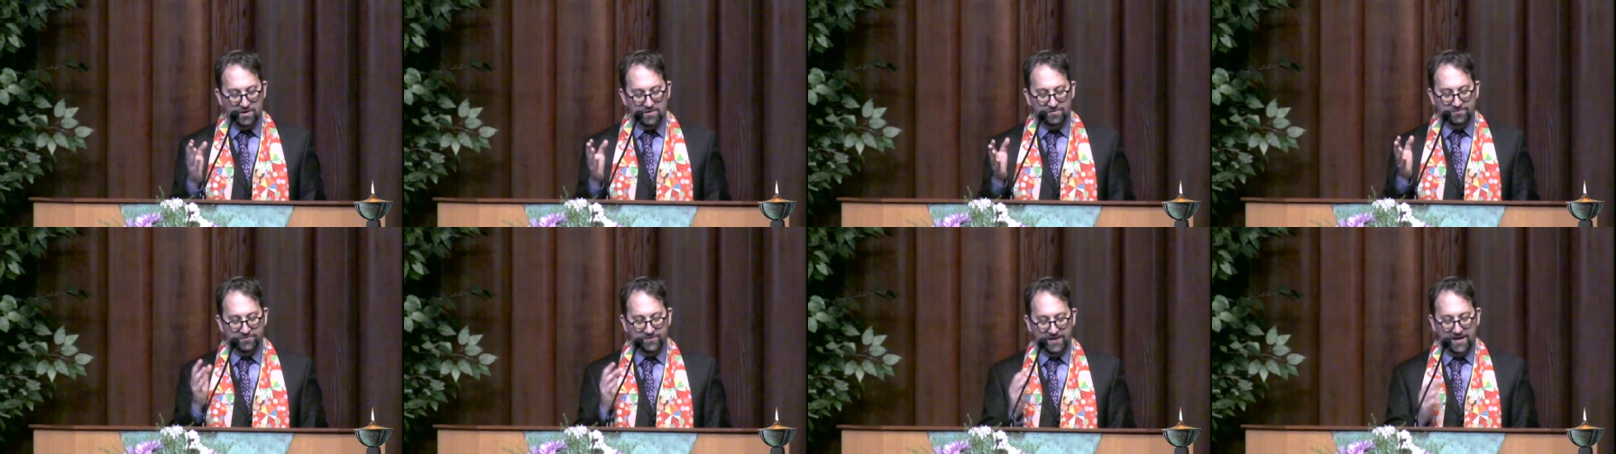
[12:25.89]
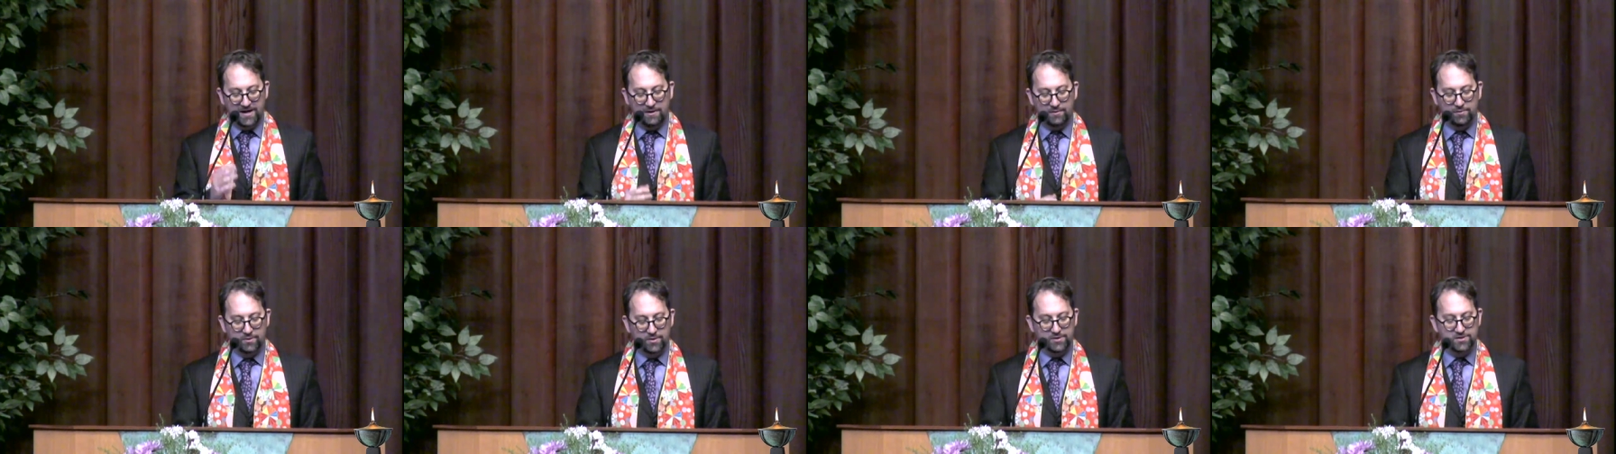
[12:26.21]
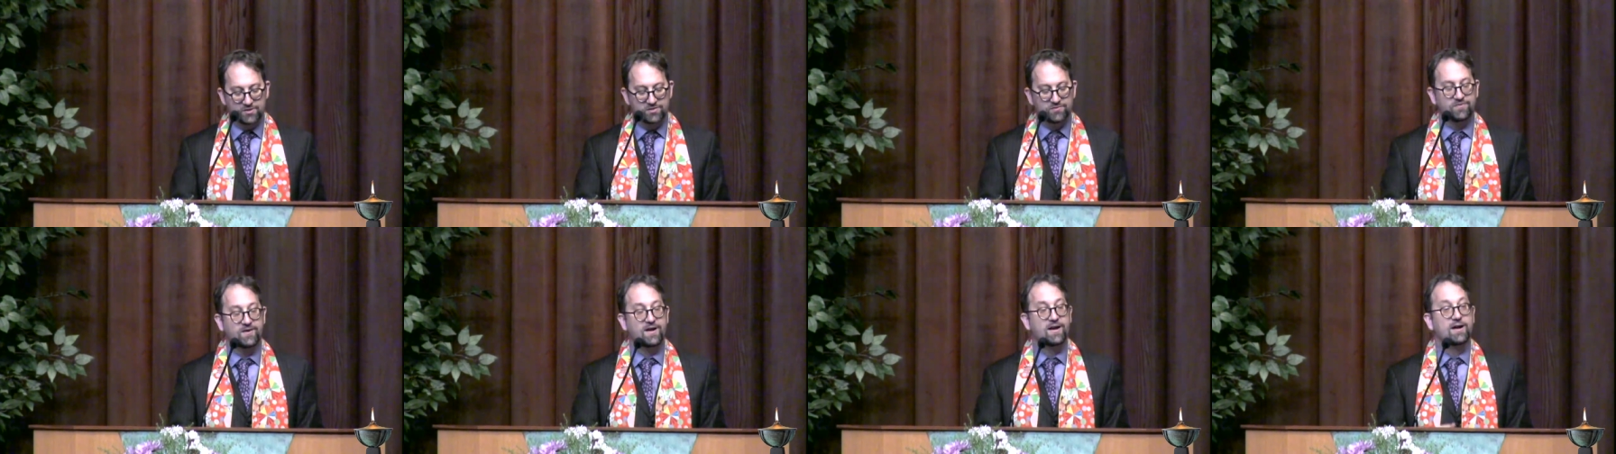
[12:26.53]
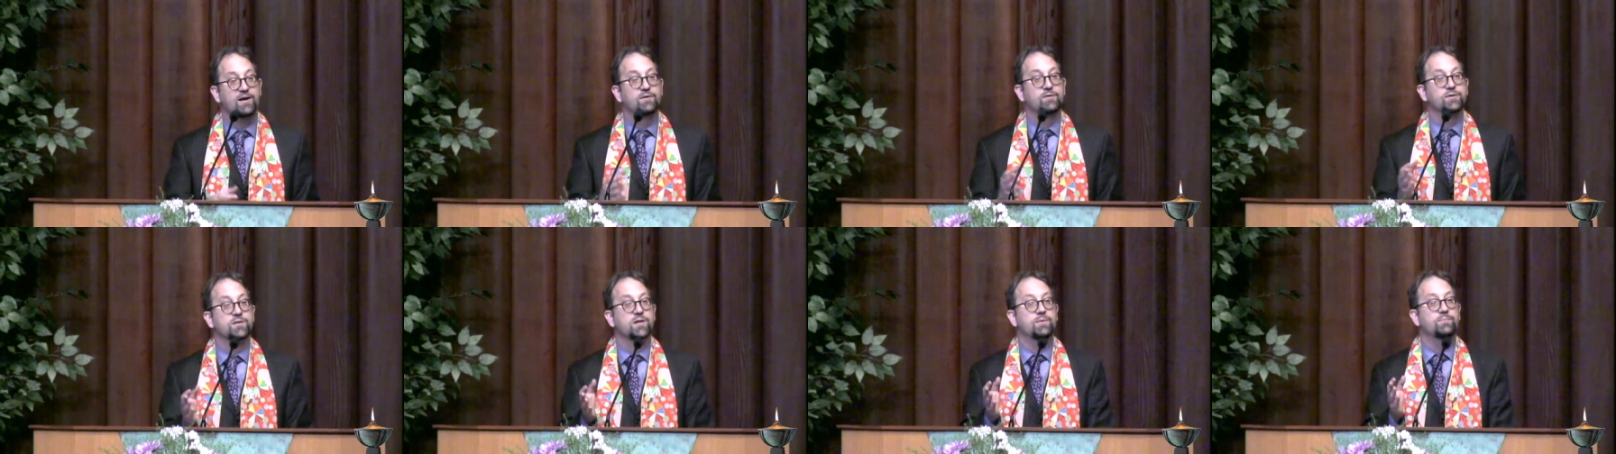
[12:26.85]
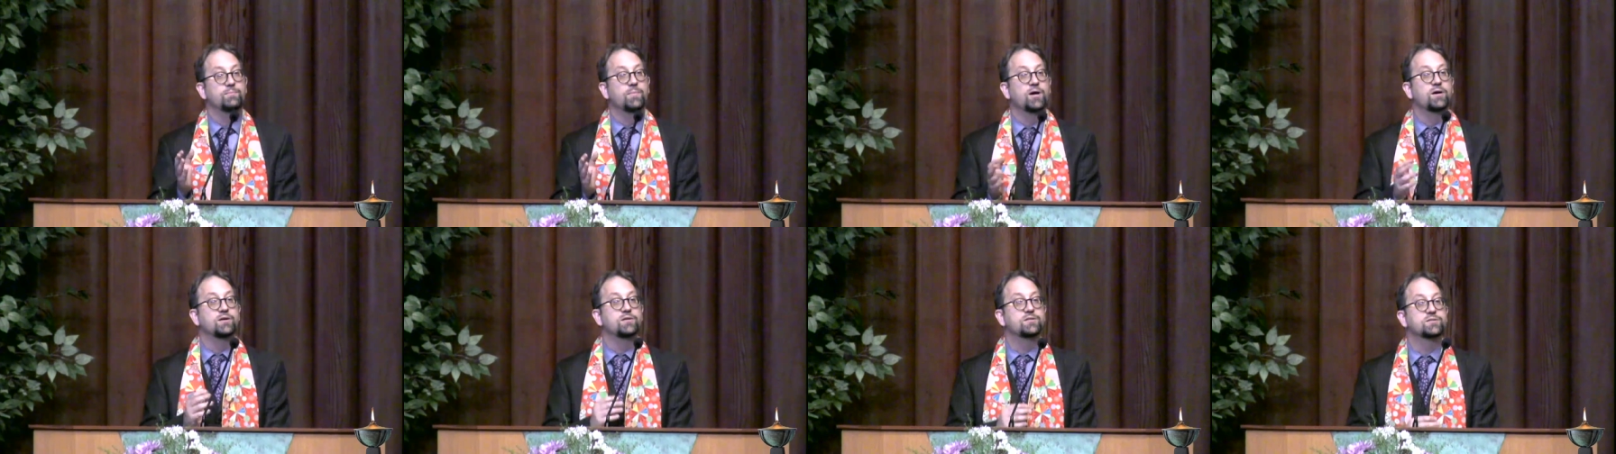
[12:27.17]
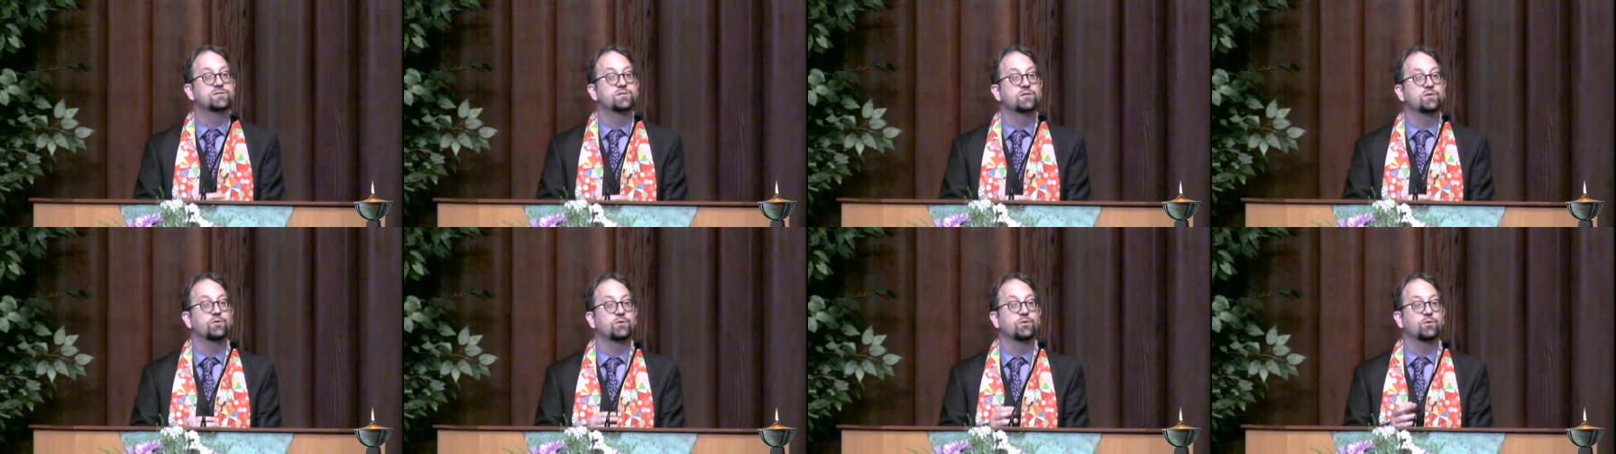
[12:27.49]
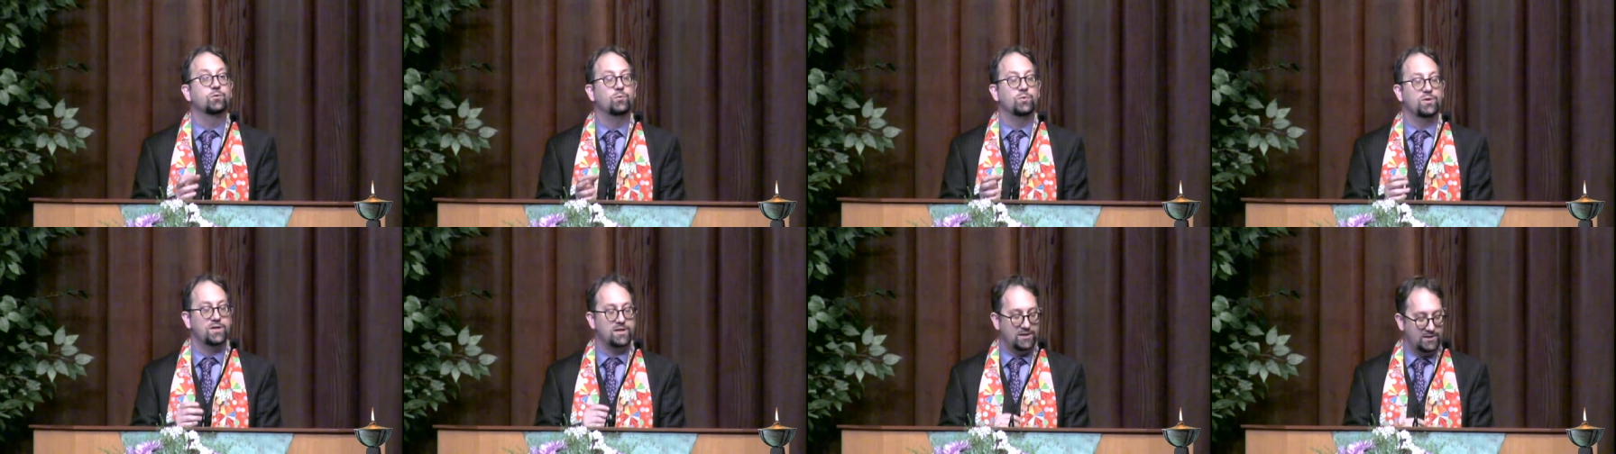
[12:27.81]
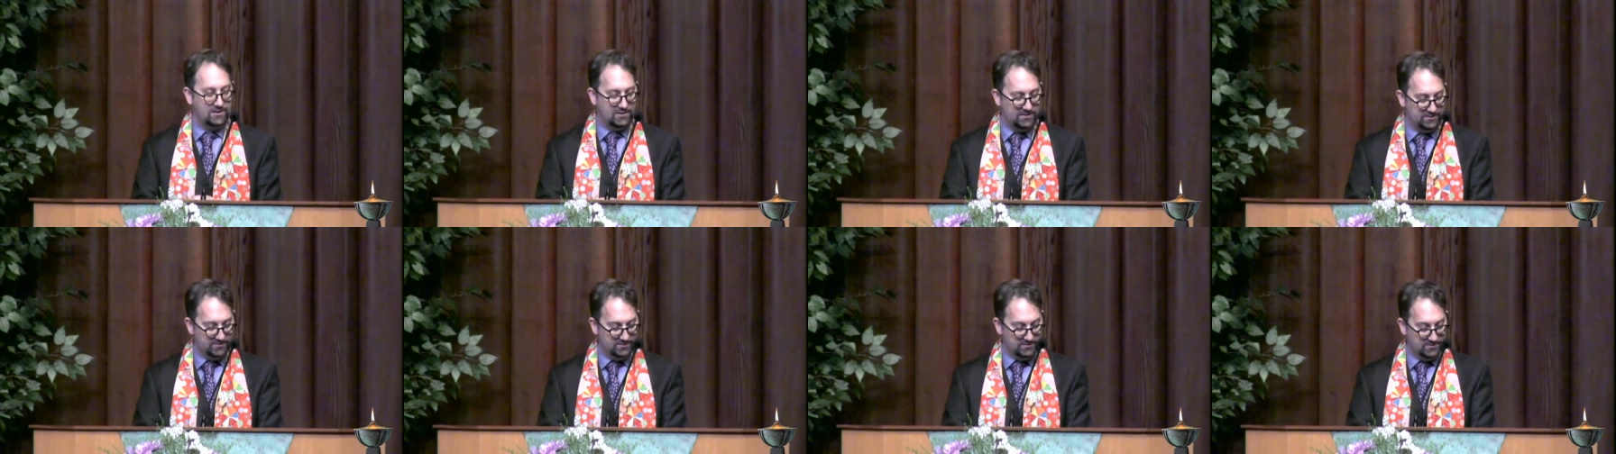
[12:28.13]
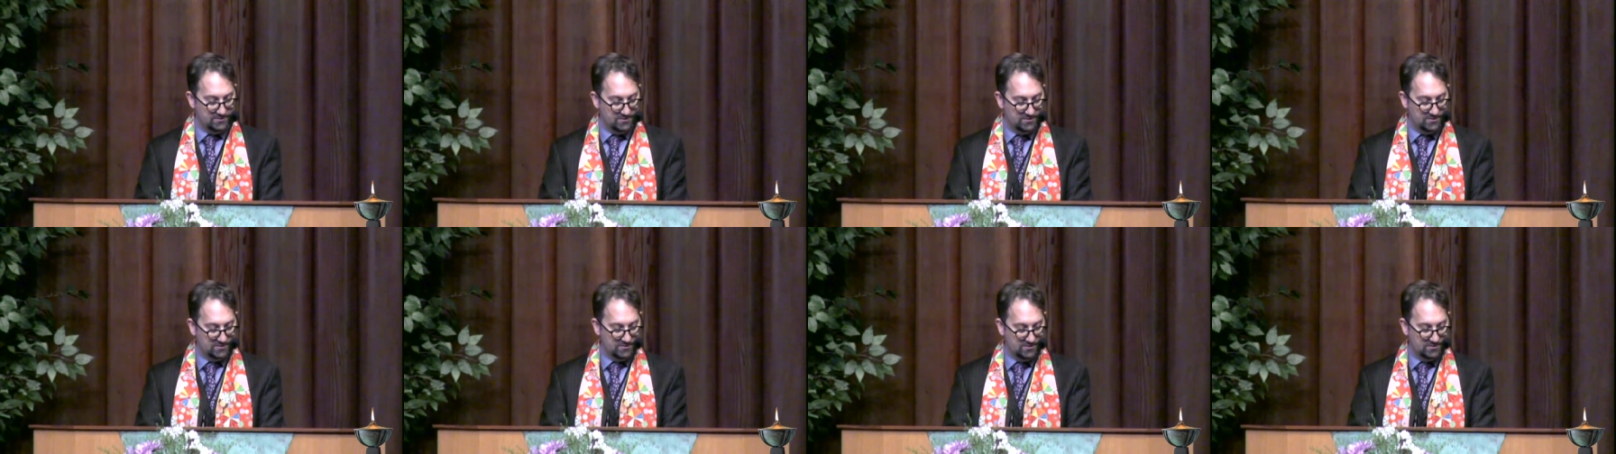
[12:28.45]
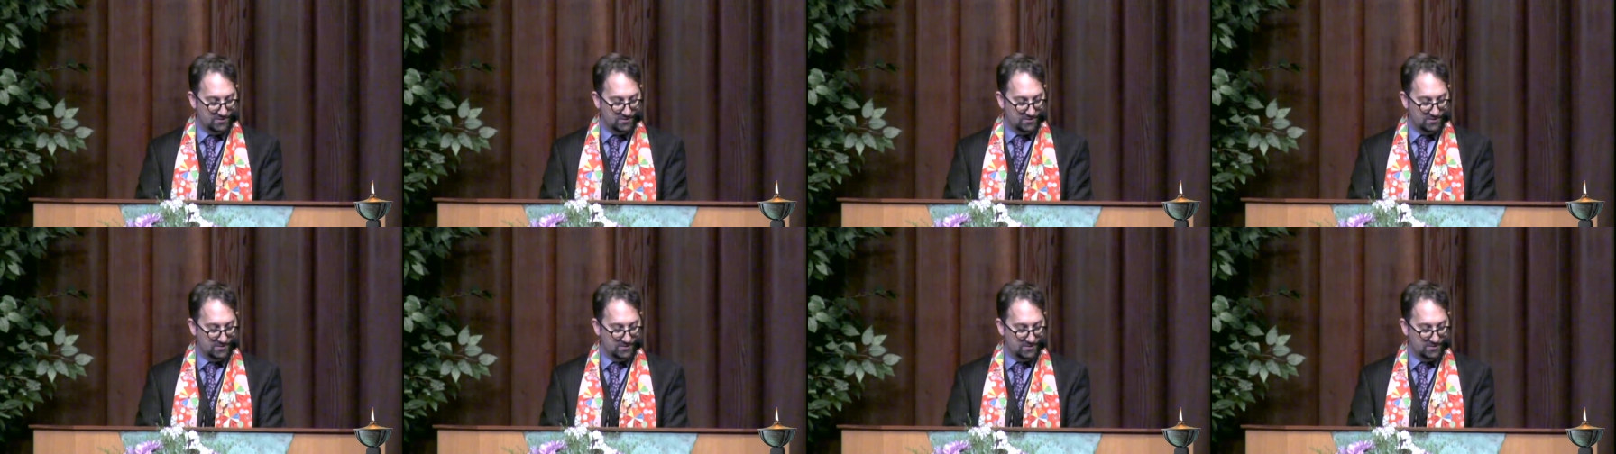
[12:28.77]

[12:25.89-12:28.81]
flowers found amongst the weeds,